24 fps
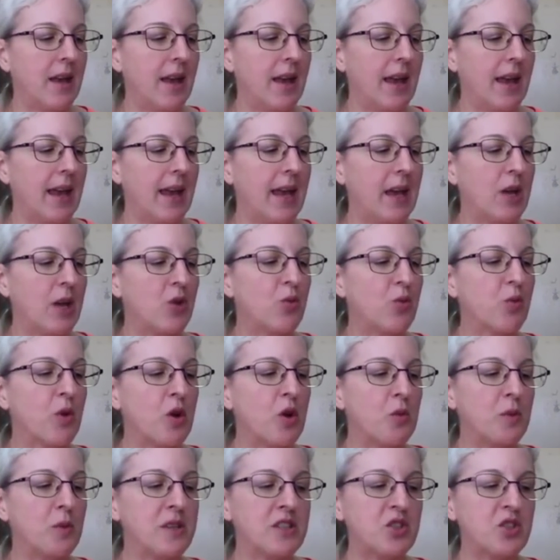And
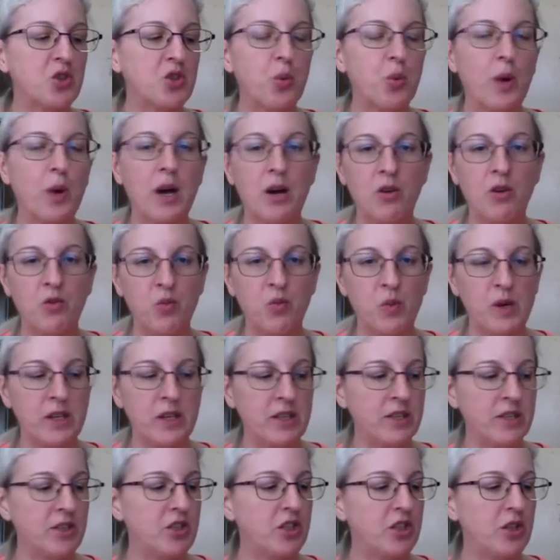Romans 12, 1
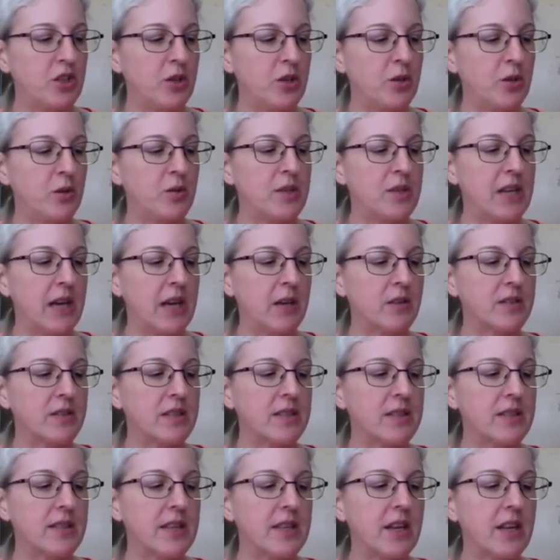and 2 tells
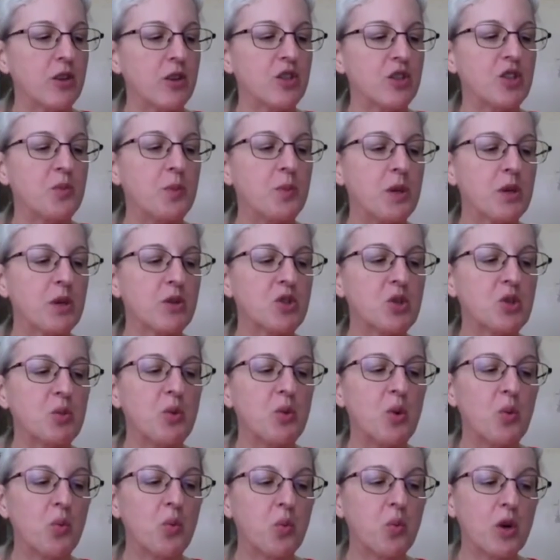us that our
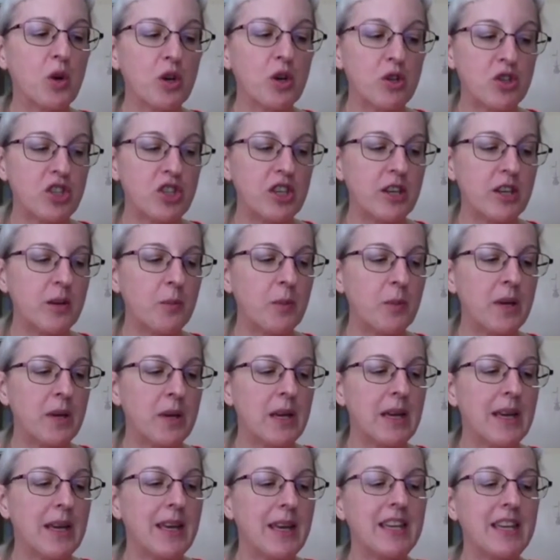spiritual worship
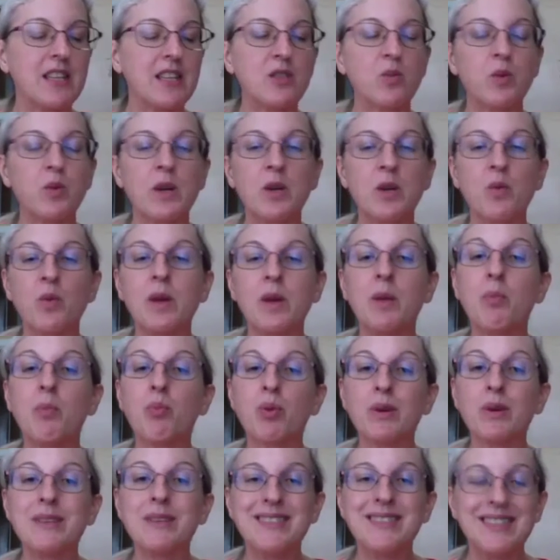is when we
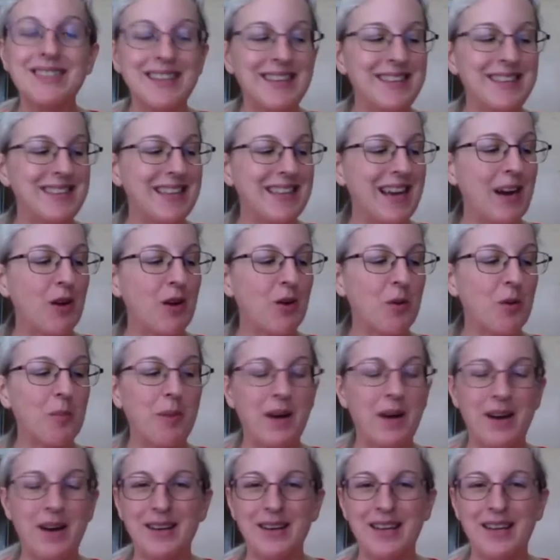present our
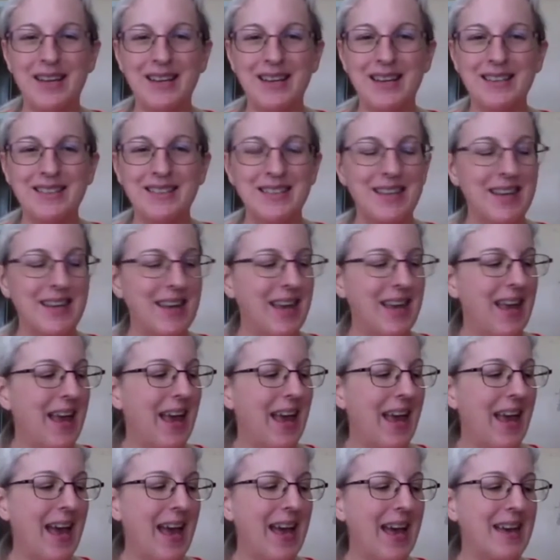bodies
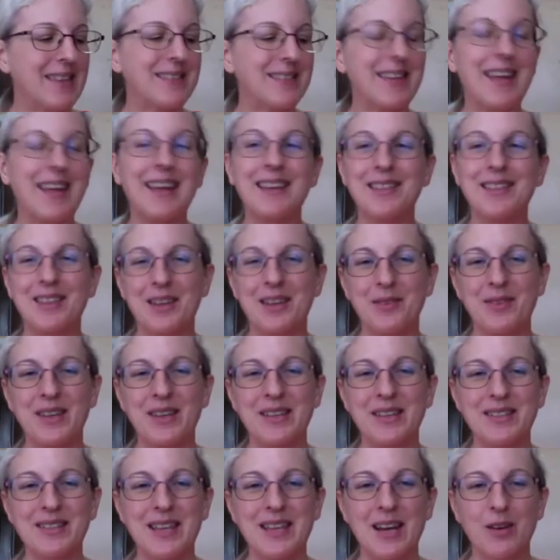as a living
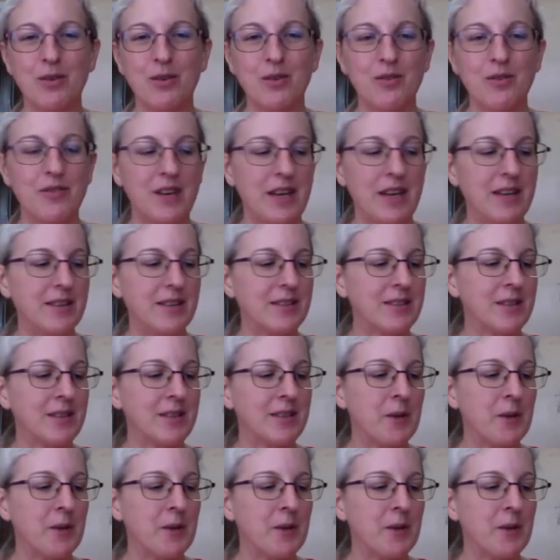sacrifice,